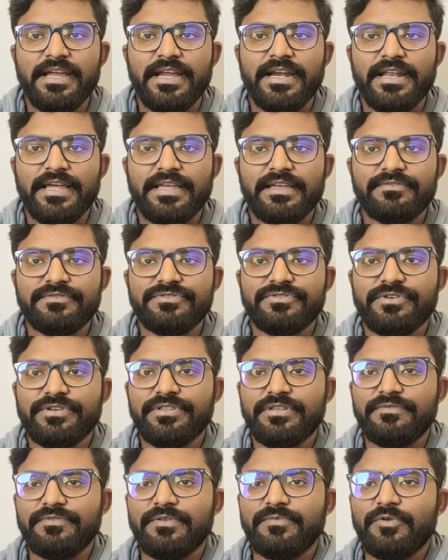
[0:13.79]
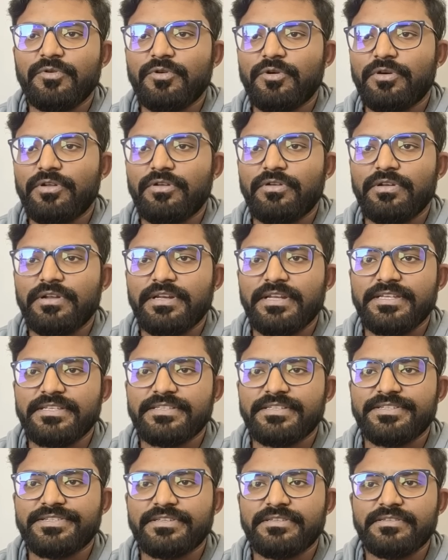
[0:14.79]
and I have joined the Vivo Novel
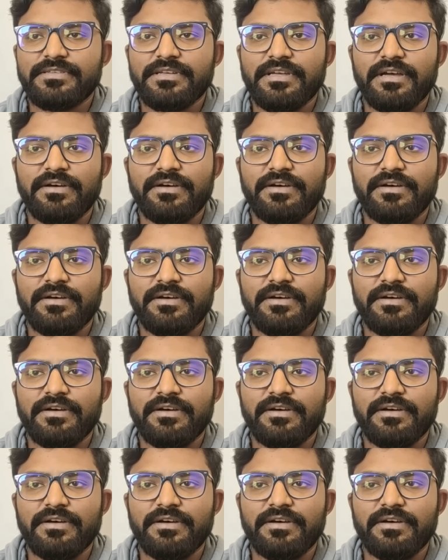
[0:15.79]
organizations